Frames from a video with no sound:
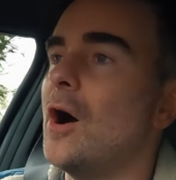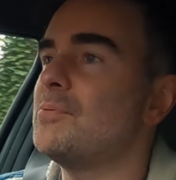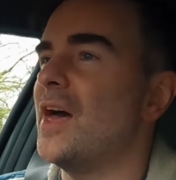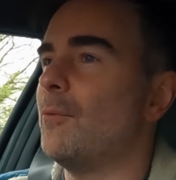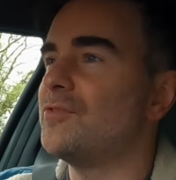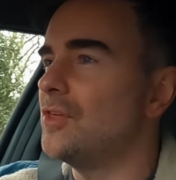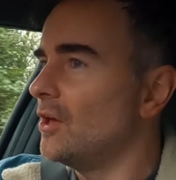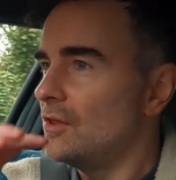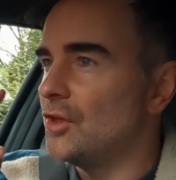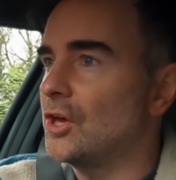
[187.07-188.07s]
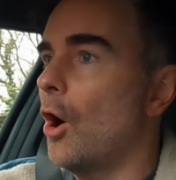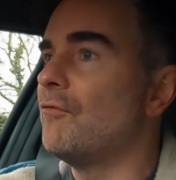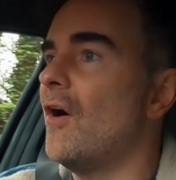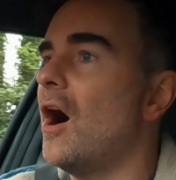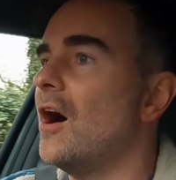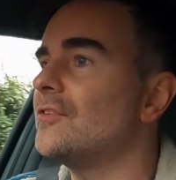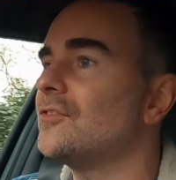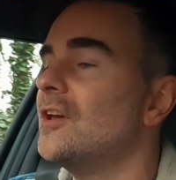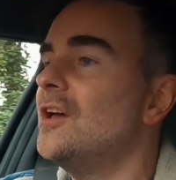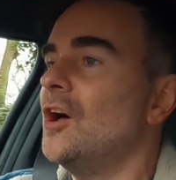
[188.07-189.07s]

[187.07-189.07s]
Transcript: up there with the Golf Rs